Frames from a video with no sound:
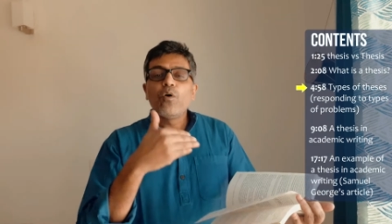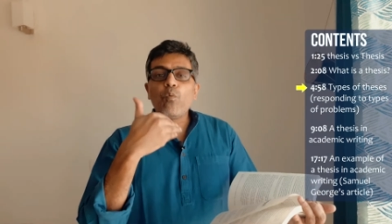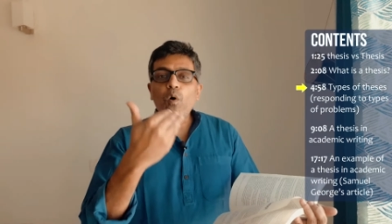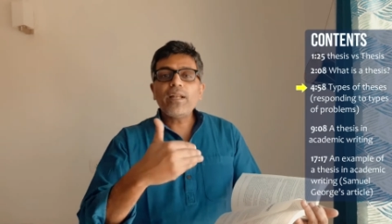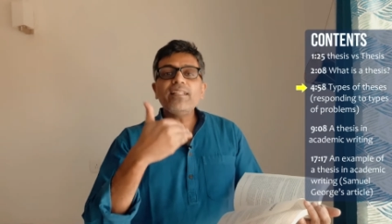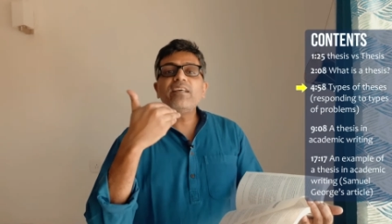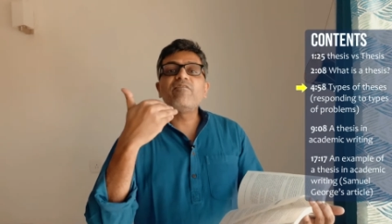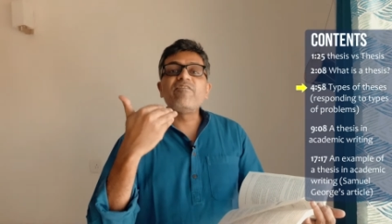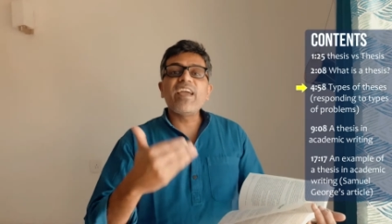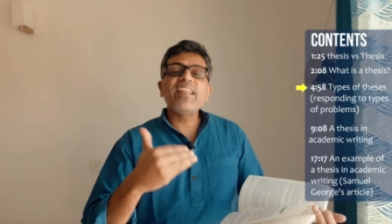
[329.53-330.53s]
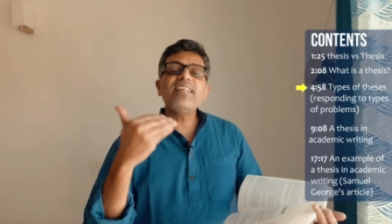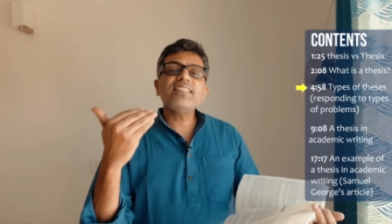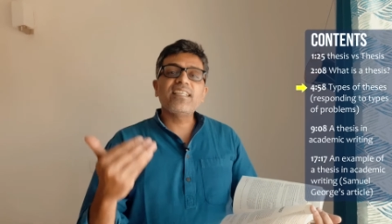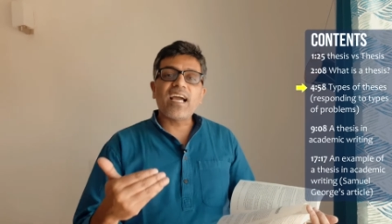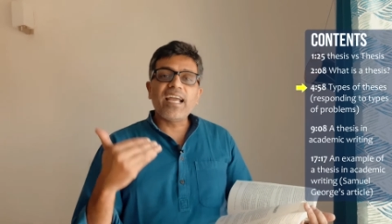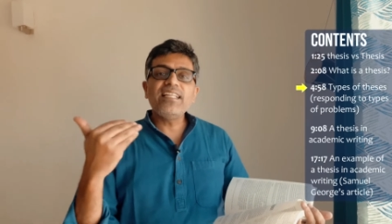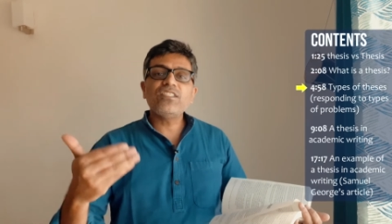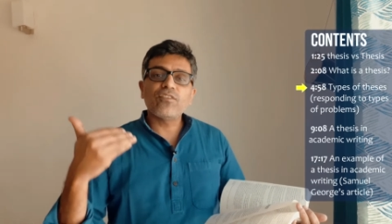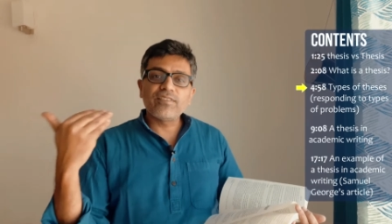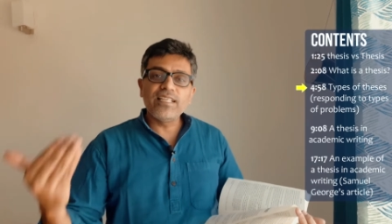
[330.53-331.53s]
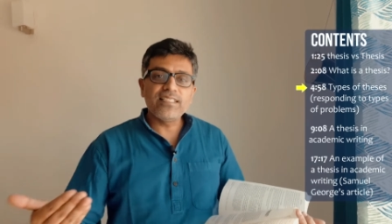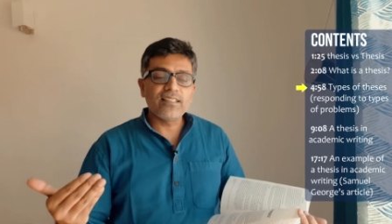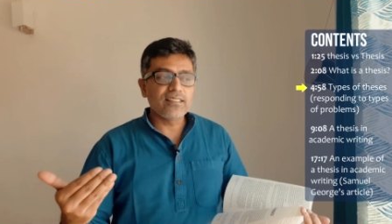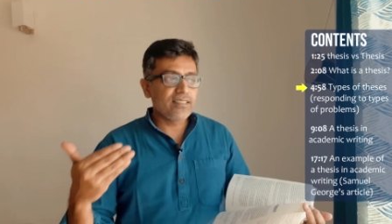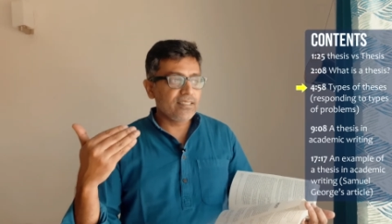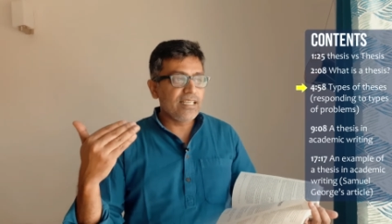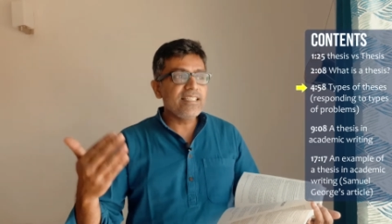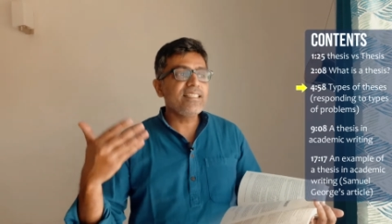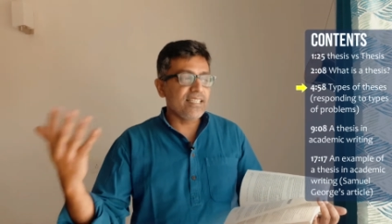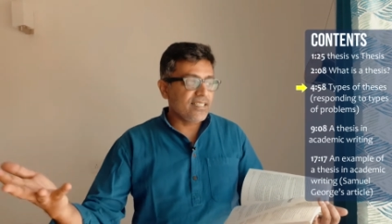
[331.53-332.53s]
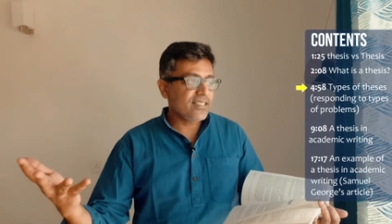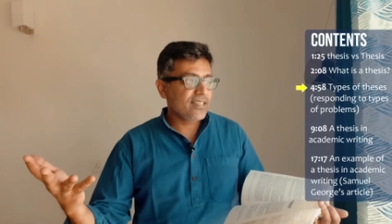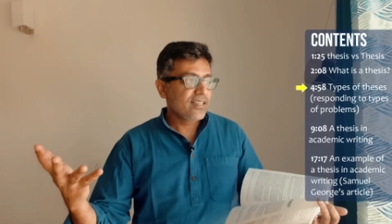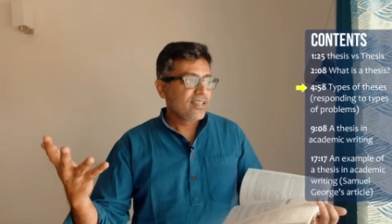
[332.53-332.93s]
What are the various kinds of theses?